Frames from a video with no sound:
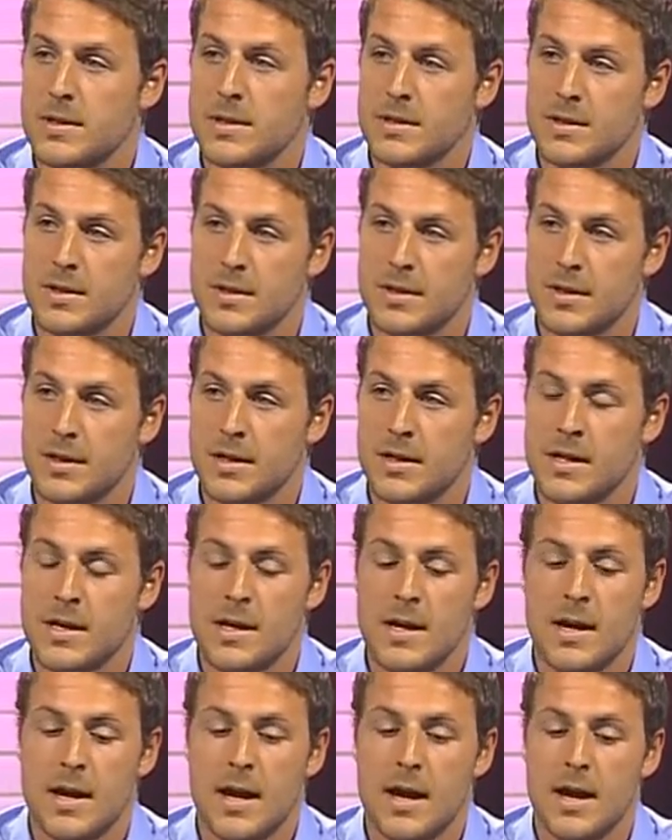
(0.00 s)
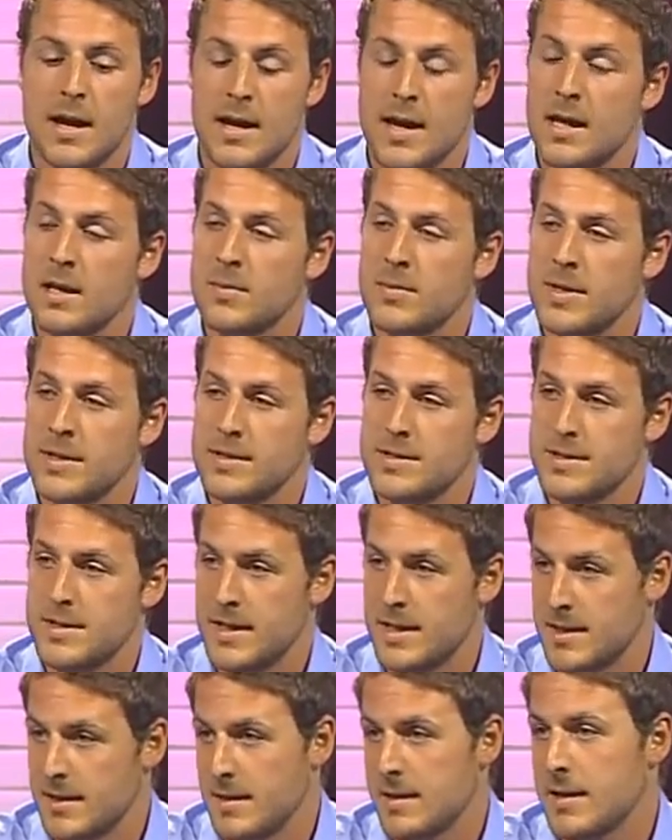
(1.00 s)
occurring element
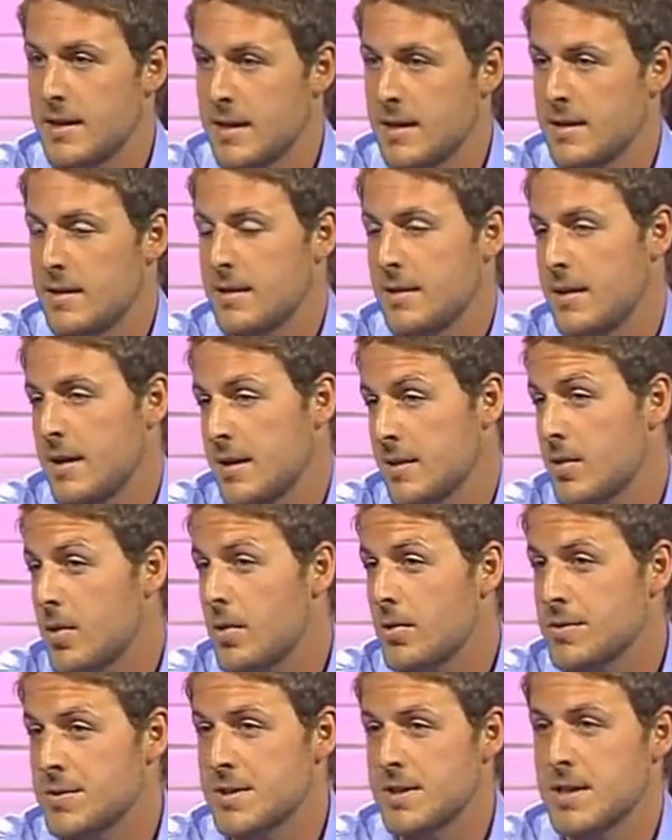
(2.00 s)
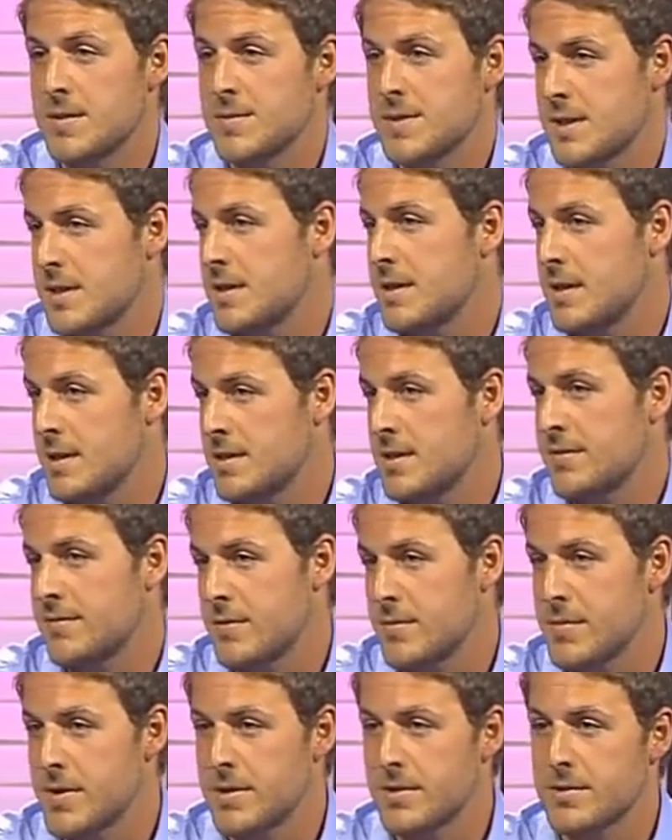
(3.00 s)
in coal seams and in
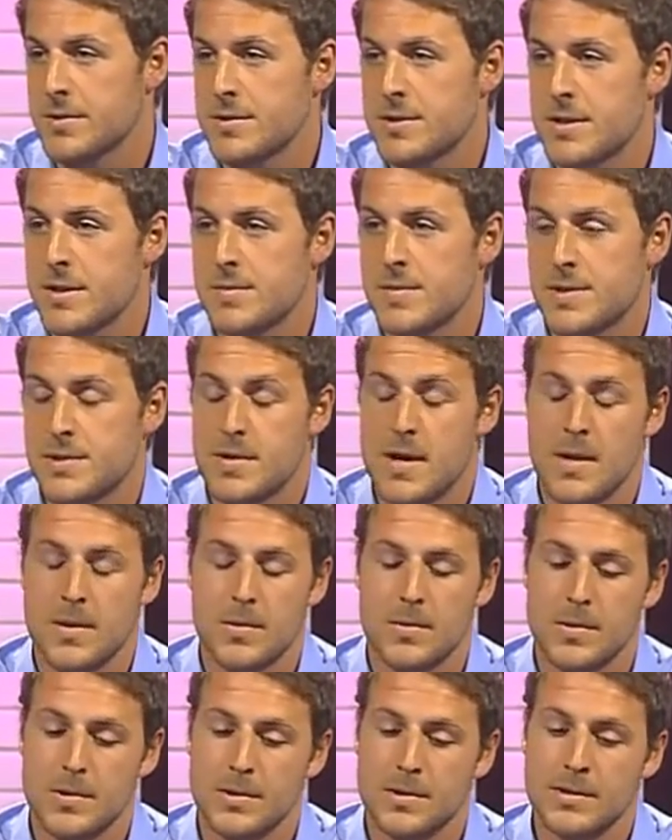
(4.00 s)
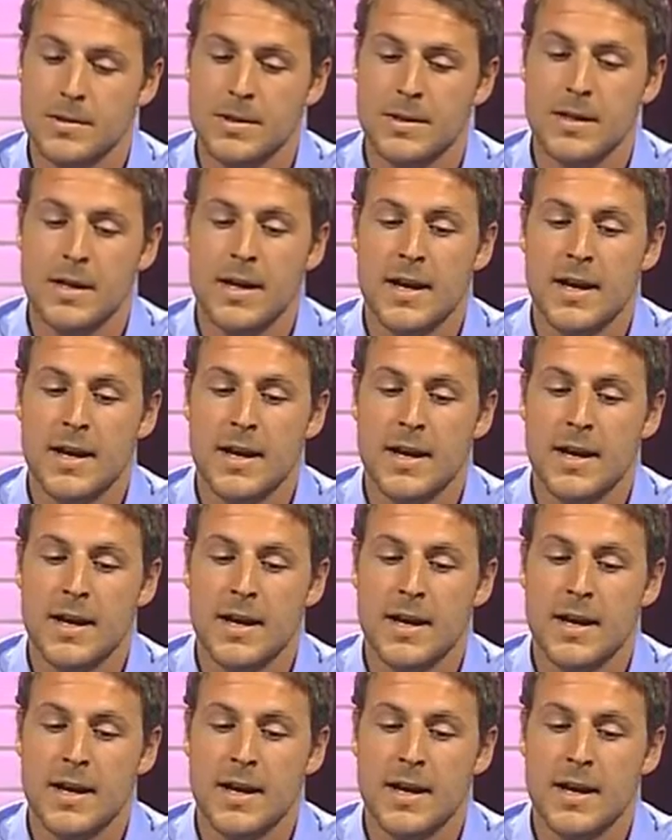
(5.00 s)
different mineral seams around the world,